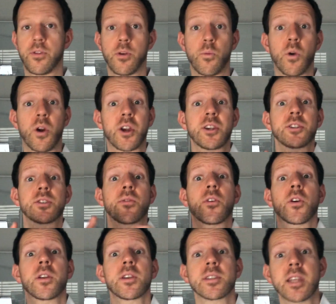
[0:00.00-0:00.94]
The workings of
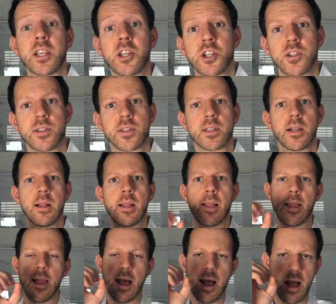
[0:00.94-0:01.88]
organizations,
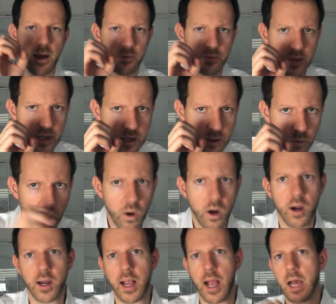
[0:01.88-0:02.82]
how they work,